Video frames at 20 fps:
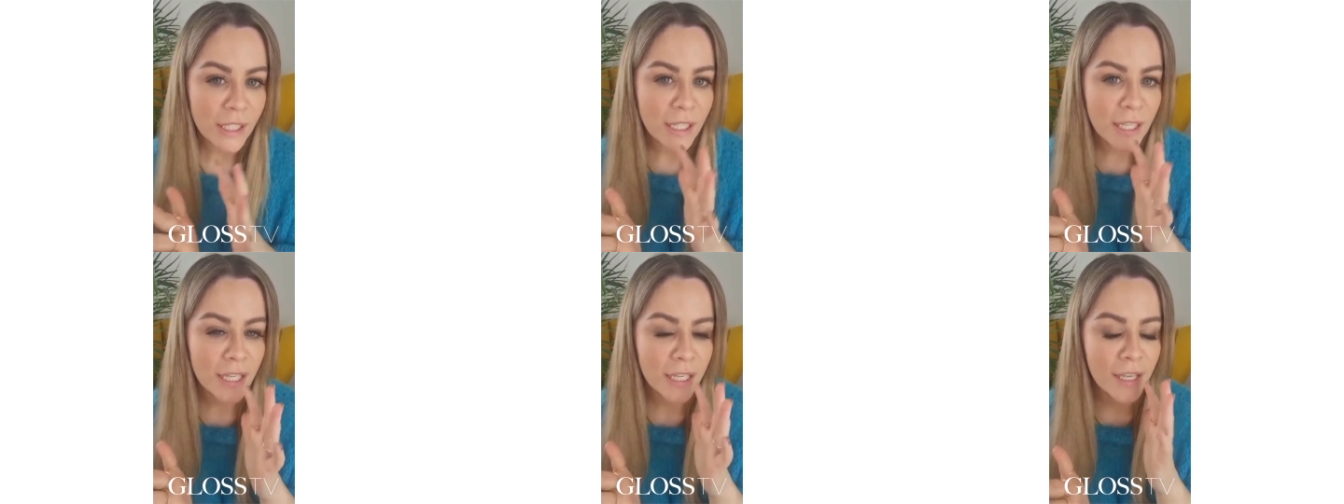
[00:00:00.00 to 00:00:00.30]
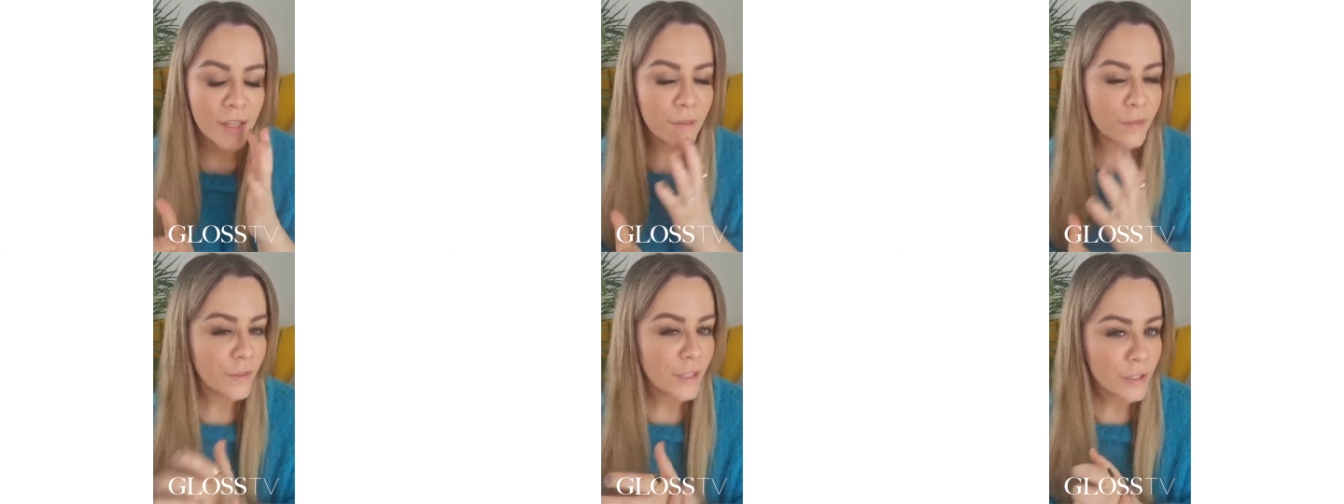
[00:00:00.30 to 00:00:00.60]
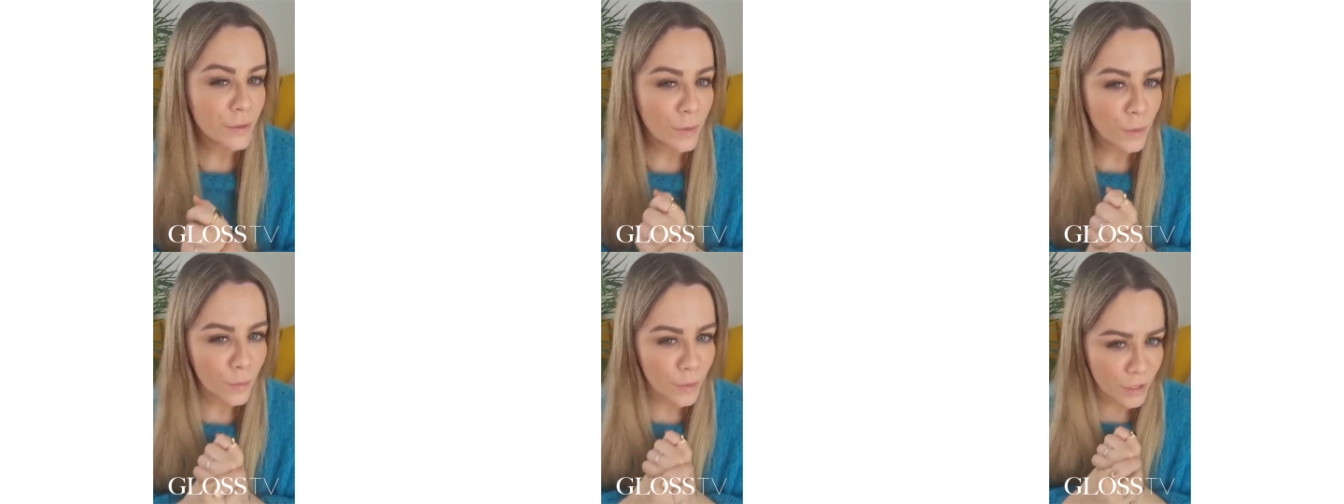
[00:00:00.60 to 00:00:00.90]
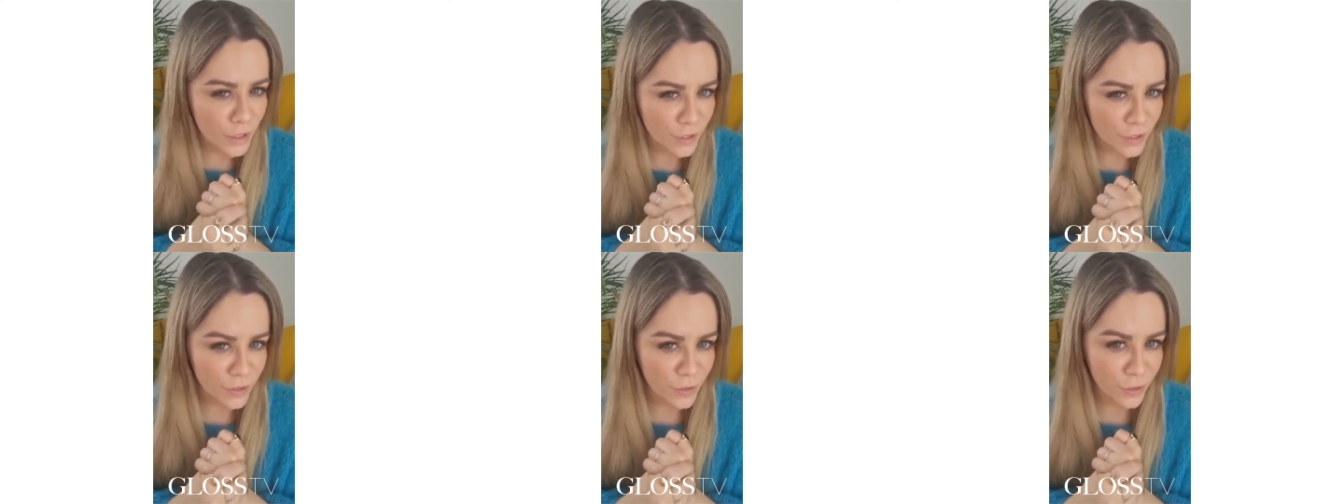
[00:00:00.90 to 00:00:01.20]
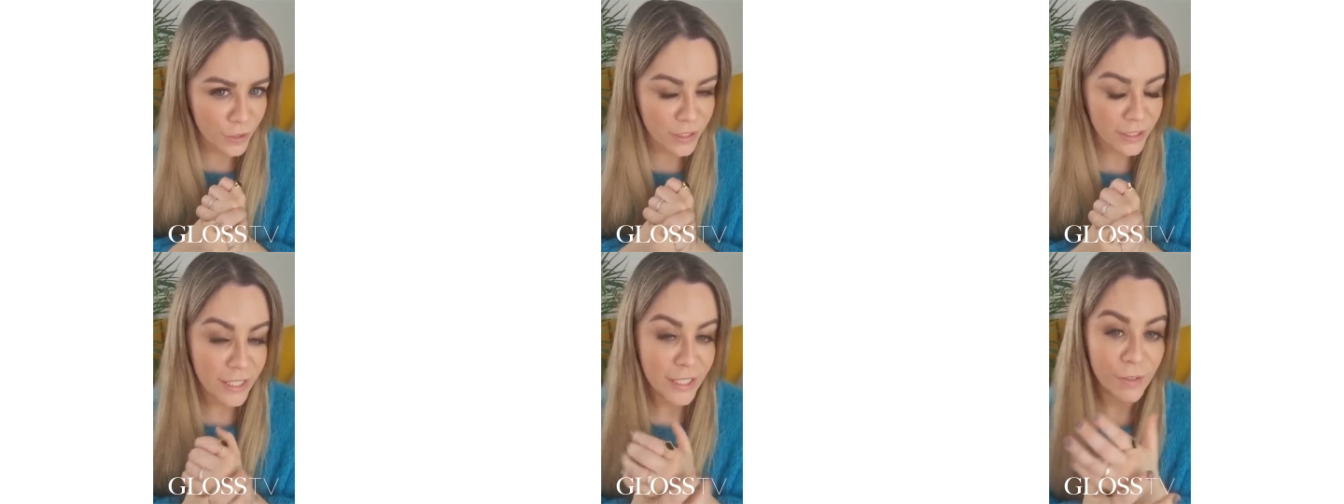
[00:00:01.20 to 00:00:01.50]
Now, the first one I want to
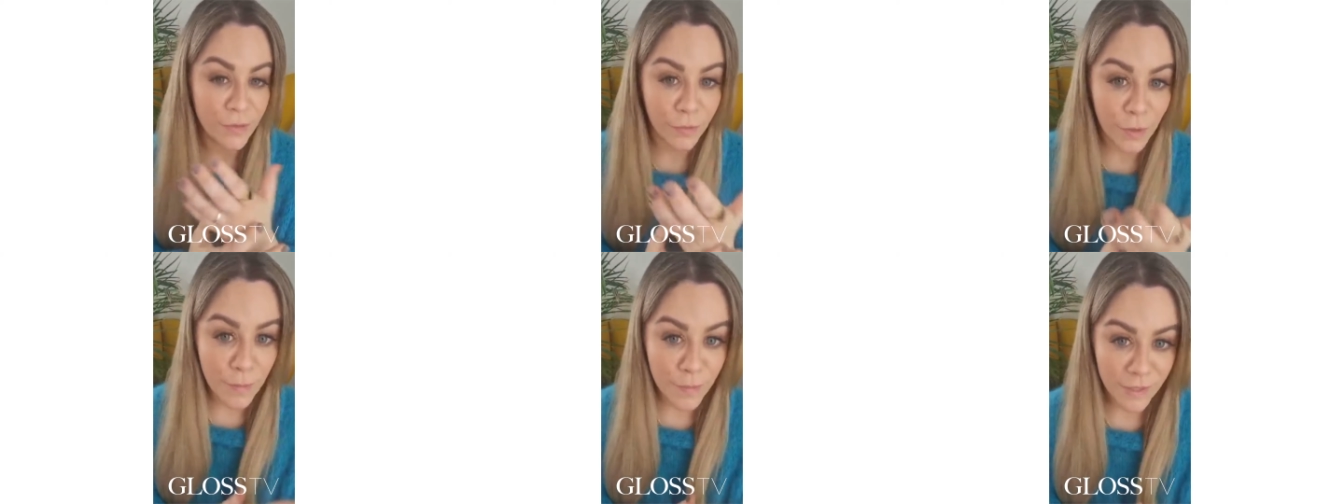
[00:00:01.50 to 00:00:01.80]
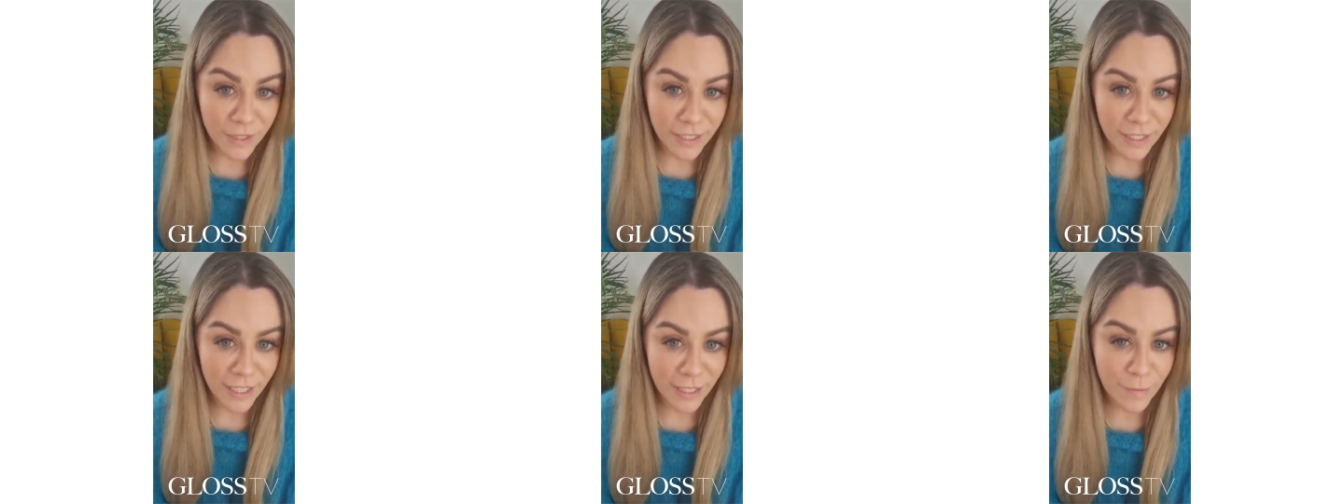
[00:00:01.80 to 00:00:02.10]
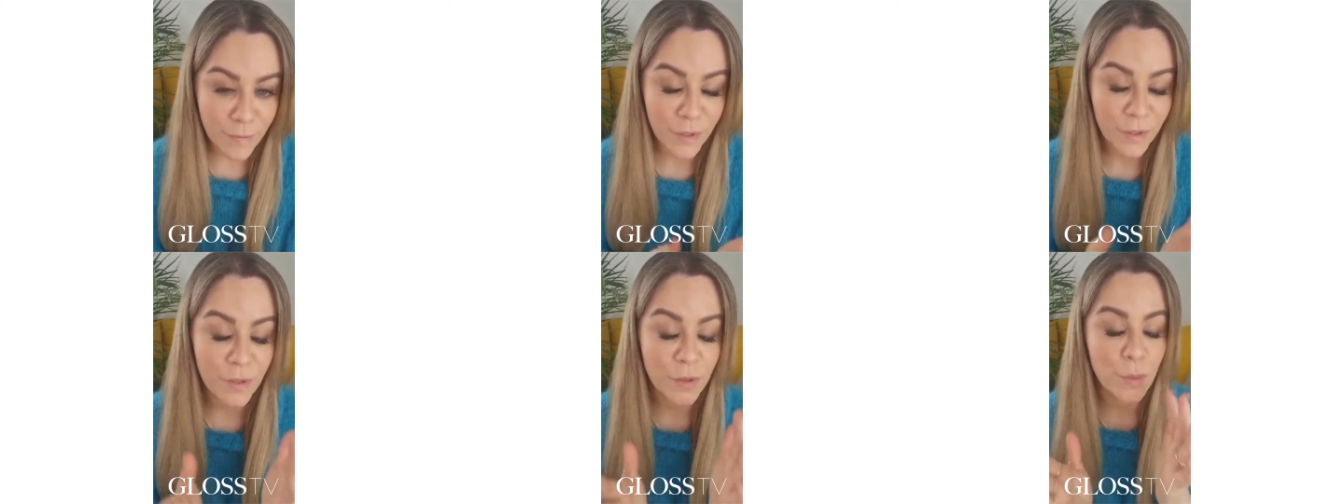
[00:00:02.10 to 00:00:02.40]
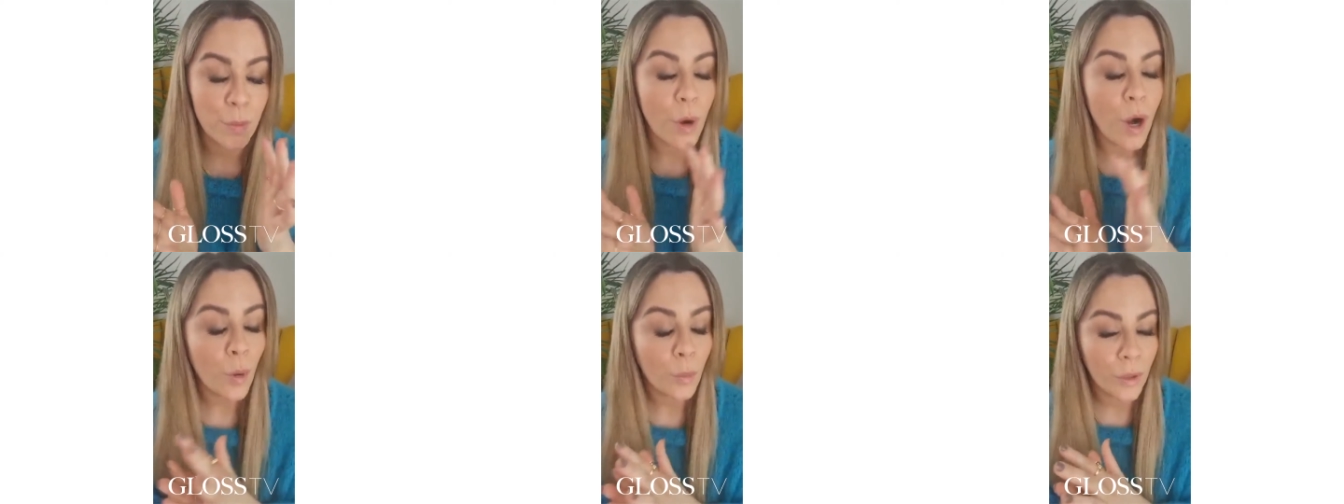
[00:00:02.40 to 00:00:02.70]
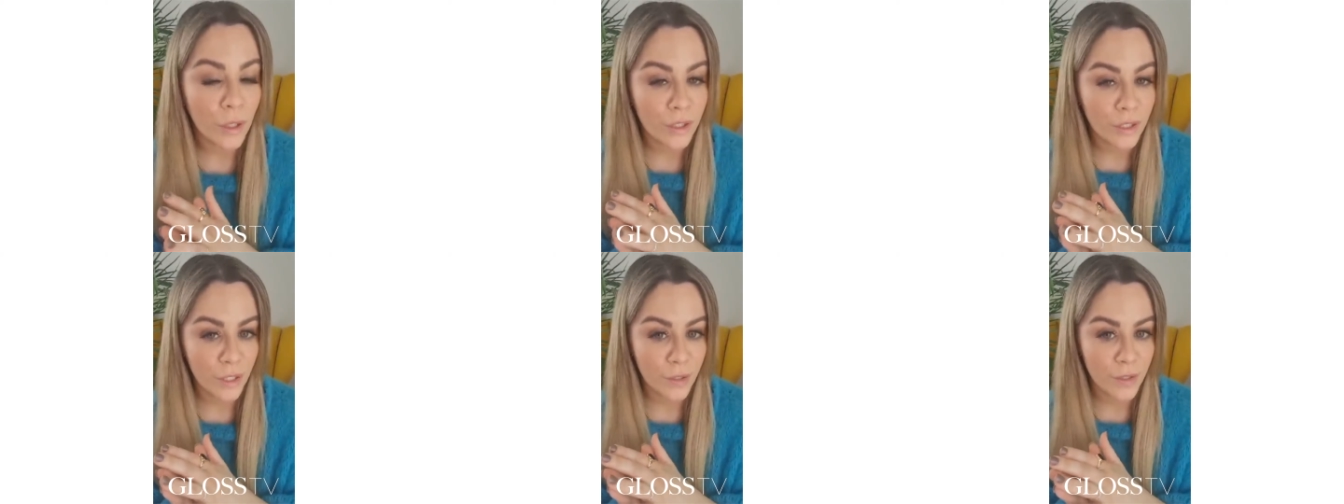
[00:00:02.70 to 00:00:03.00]
discuss is from the team, because what
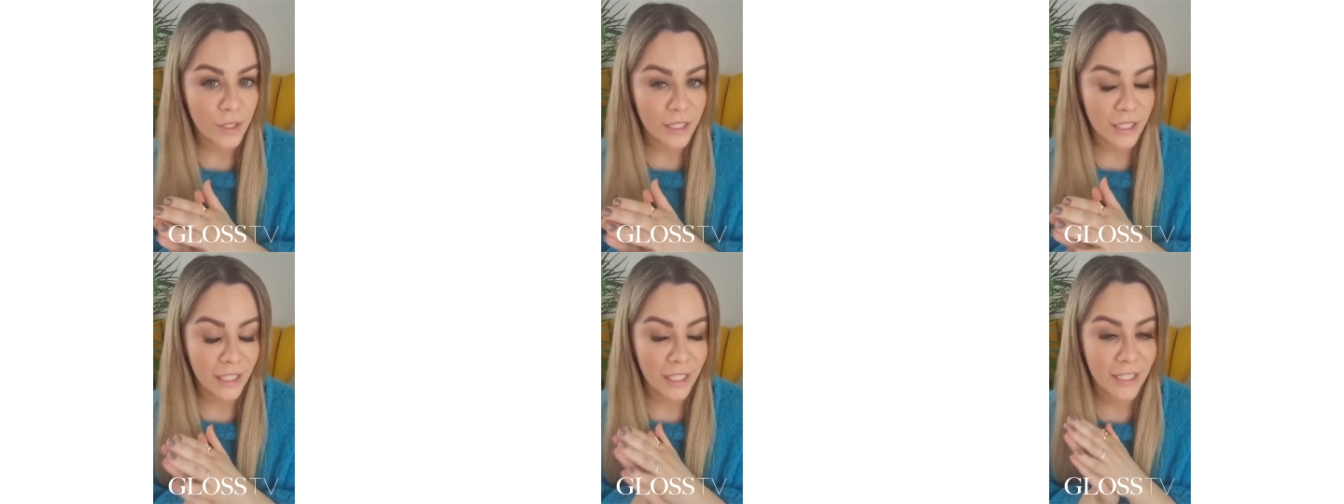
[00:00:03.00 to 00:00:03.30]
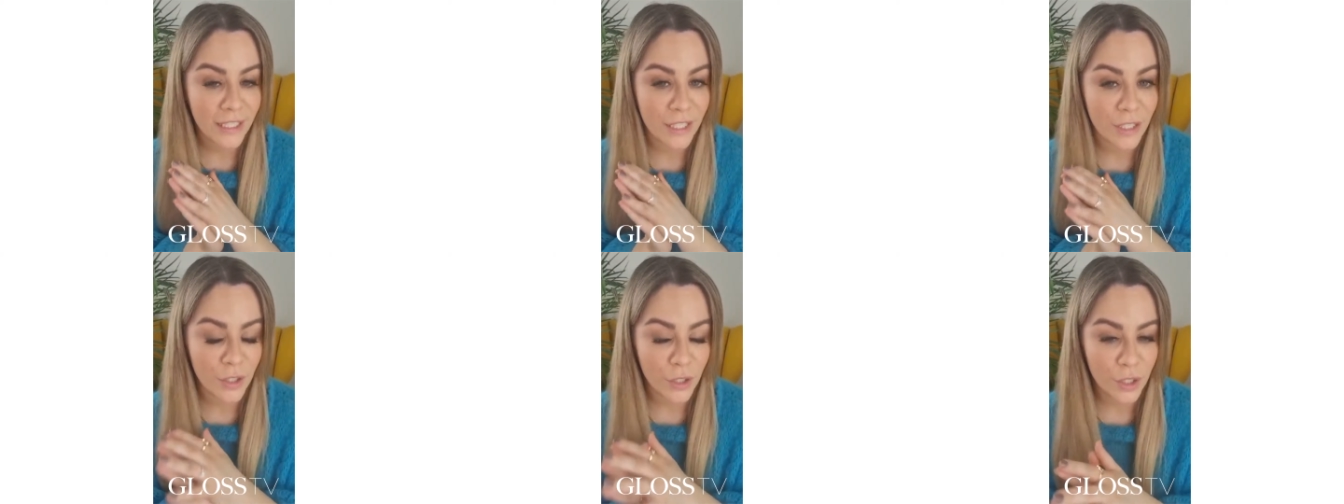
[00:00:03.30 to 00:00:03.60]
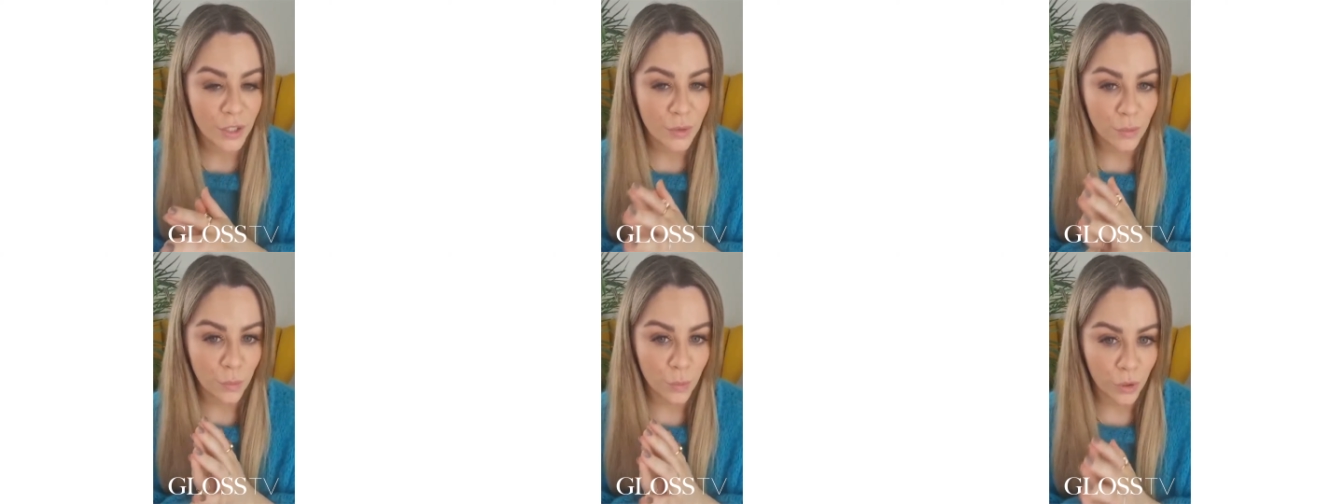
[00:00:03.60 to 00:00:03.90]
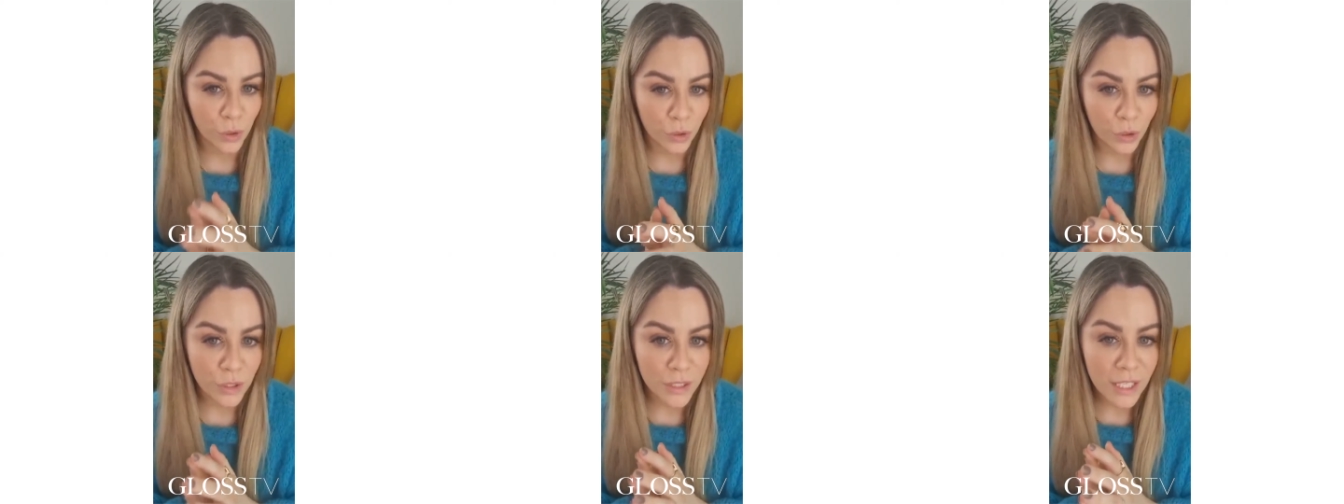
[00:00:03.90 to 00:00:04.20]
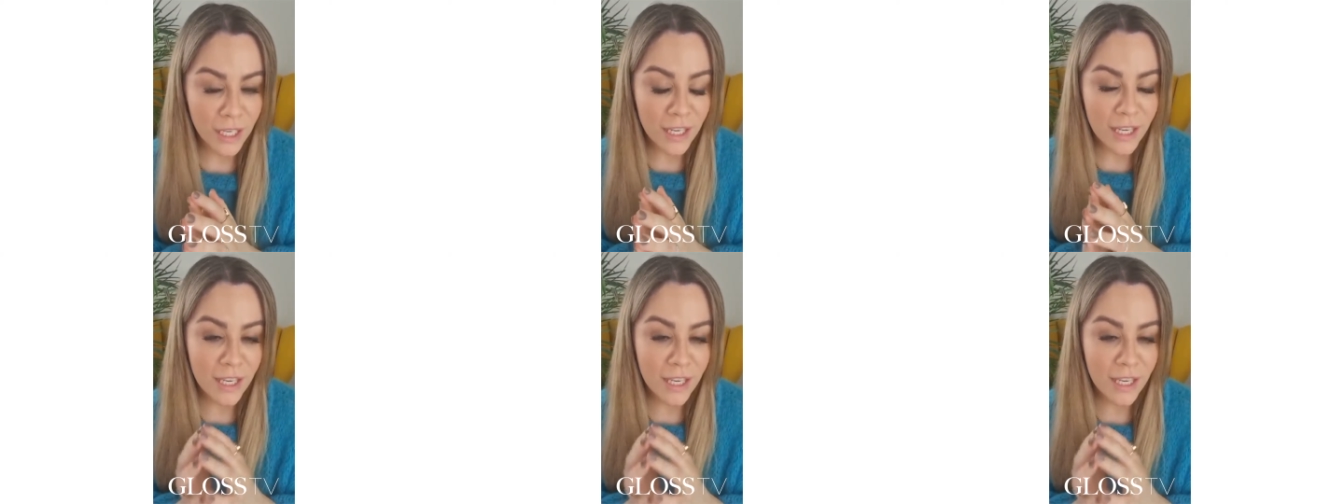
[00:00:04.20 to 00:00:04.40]
we're noticing in the nerd world